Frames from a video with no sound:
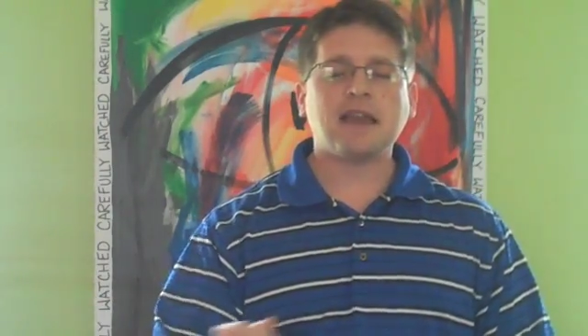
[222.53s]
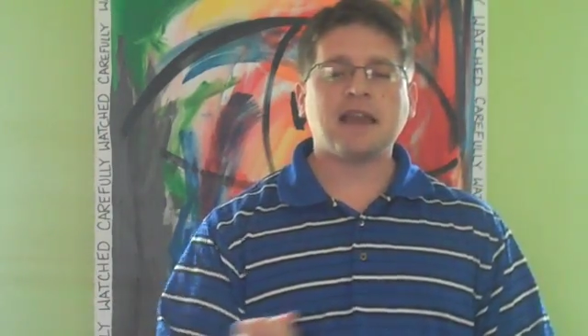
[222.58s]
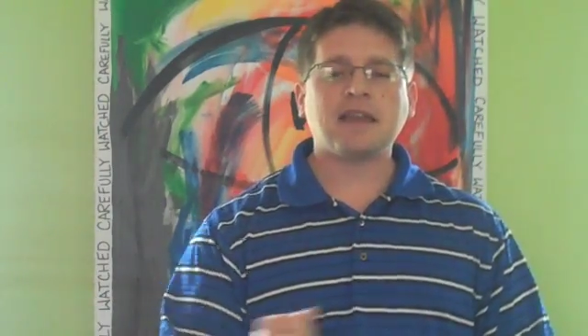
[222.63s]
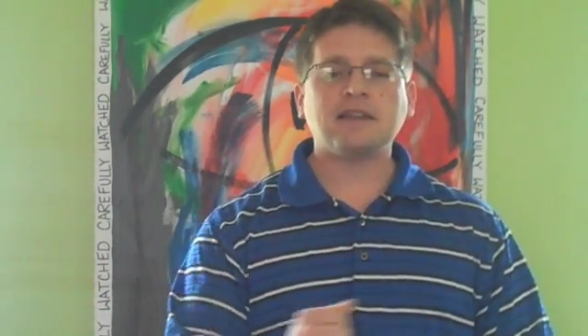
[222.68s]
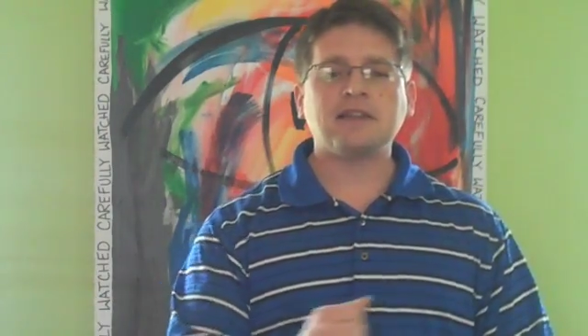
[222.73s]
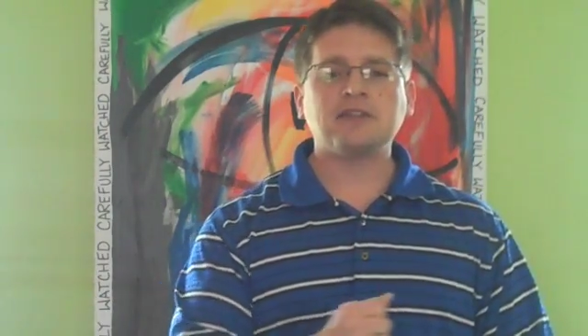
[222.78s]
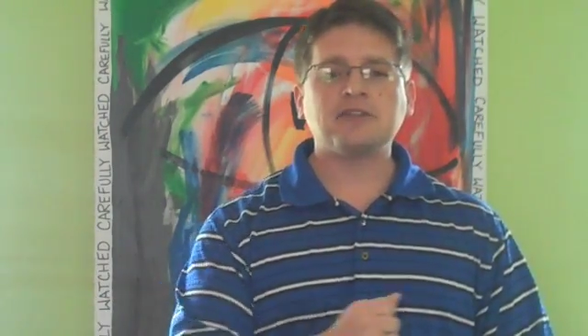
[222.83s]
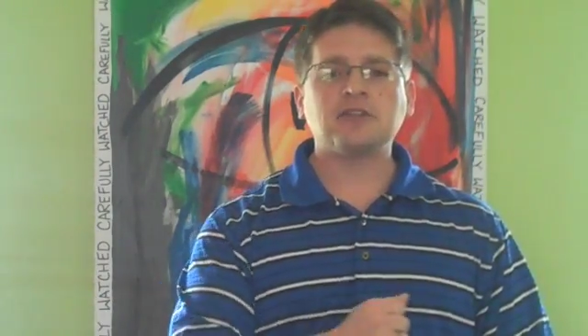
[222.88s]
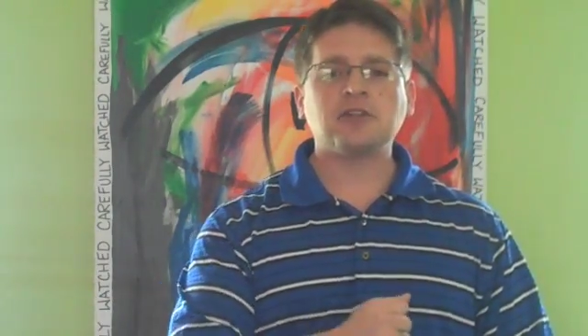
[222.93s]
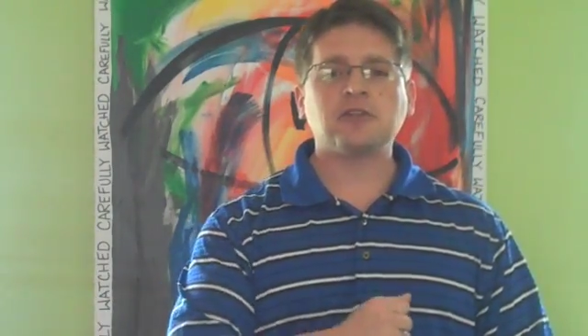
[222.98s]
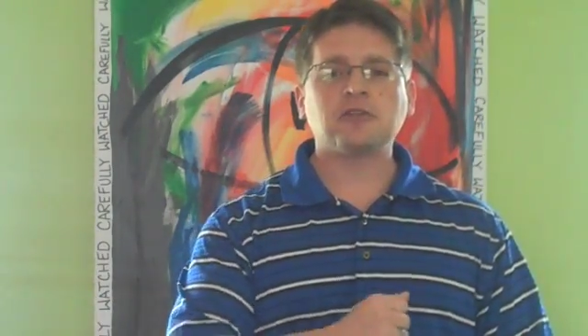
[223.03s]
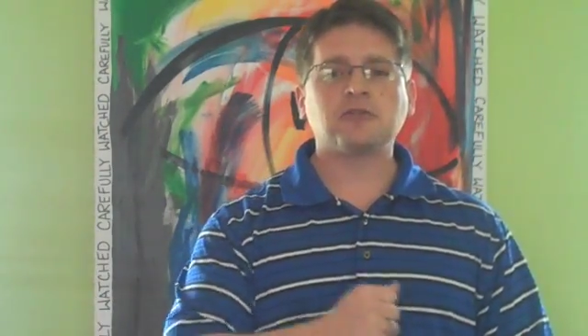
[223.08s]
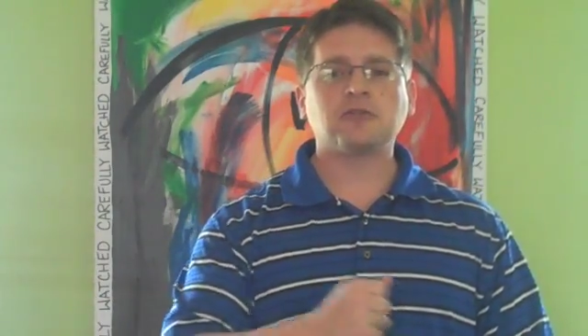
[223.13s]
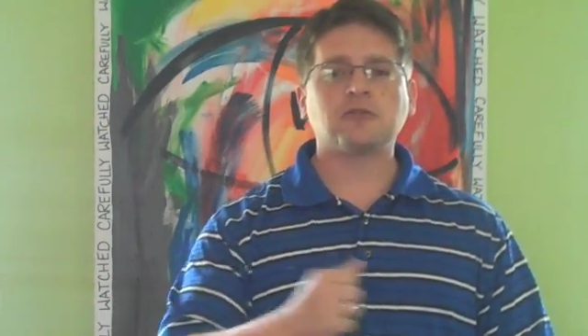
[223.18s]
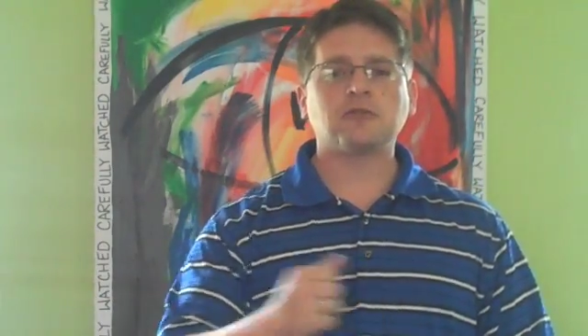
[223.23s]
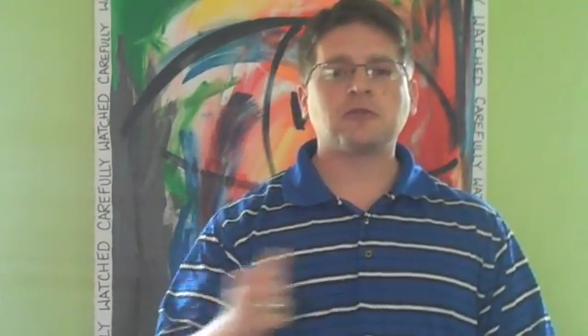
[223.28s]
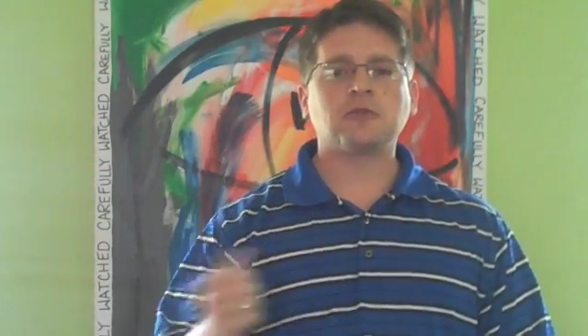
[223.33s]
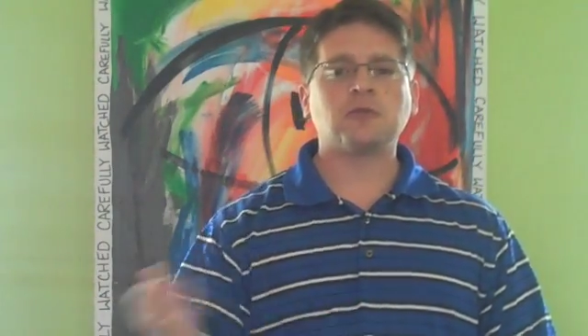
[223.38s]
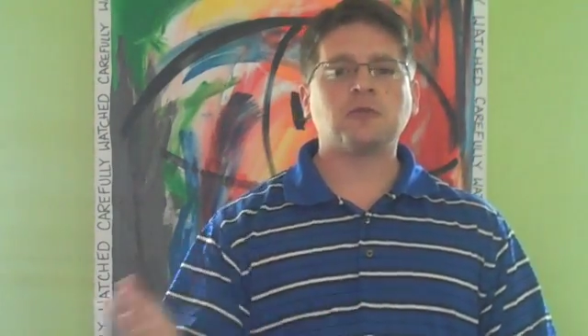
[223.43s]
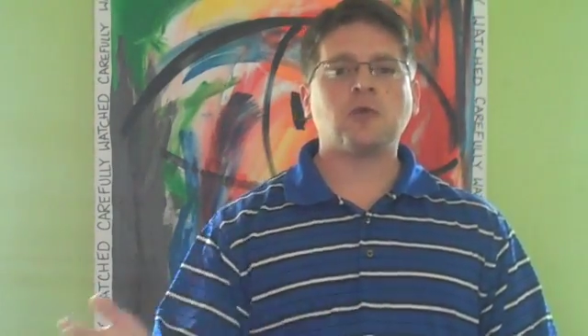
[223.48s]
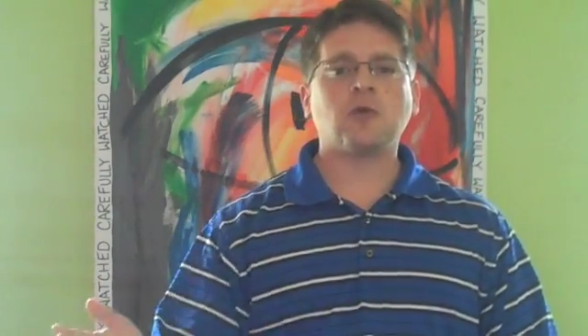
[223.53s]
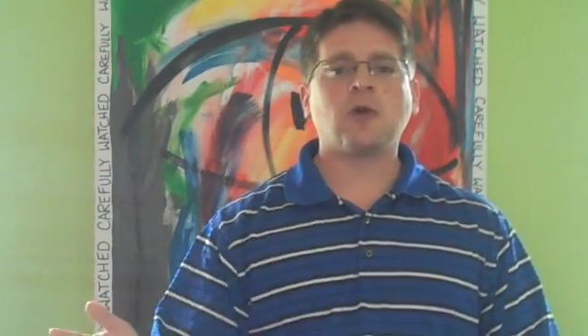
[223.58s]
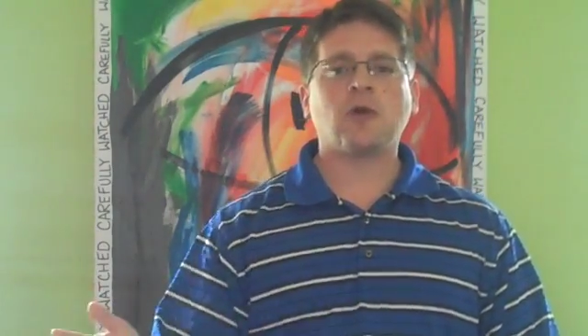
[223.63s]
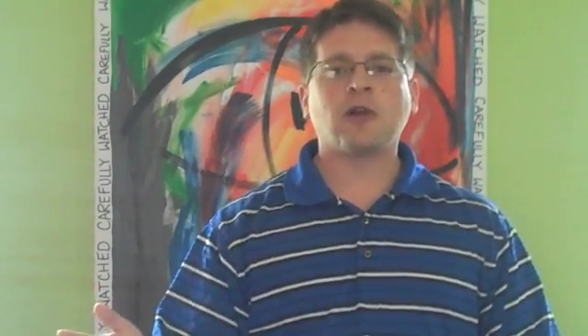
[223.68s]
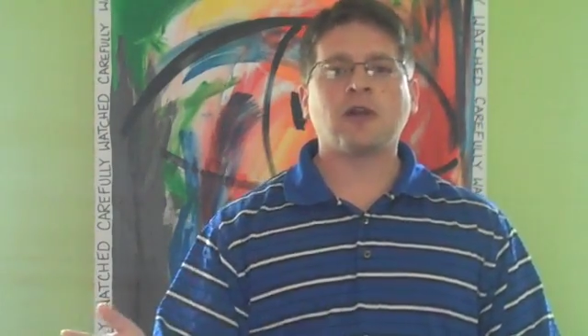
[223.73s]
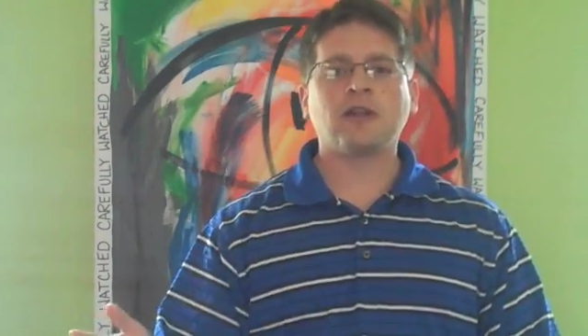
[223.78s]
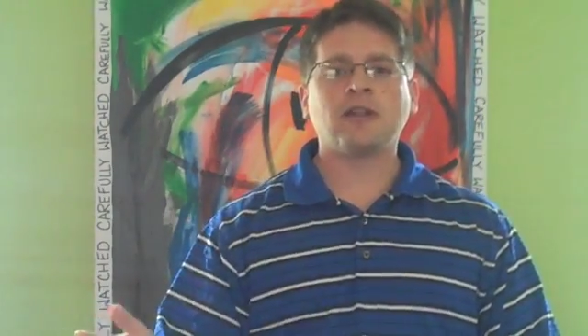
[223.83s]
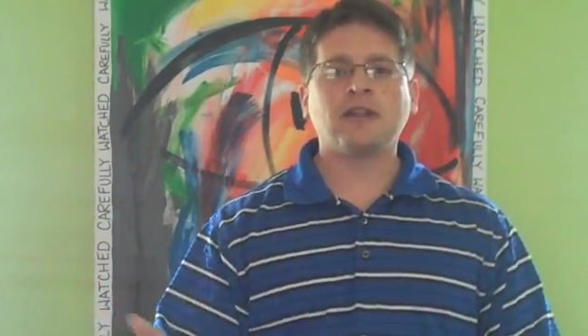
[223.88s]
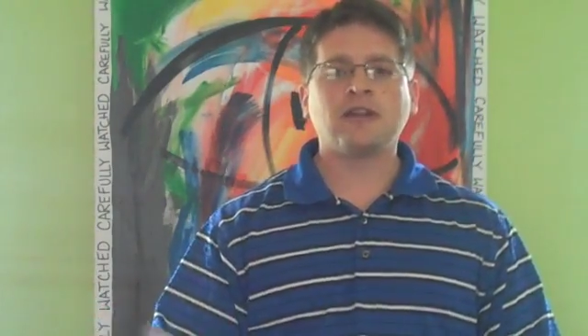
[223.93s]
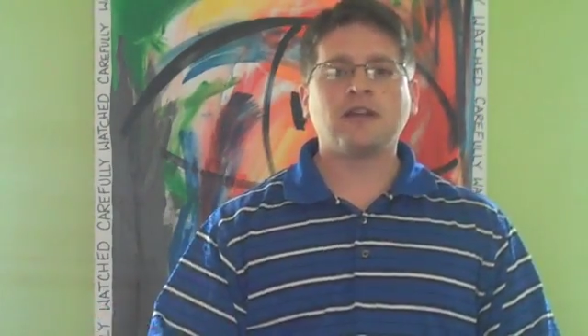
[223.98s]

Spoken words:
and eternal reward.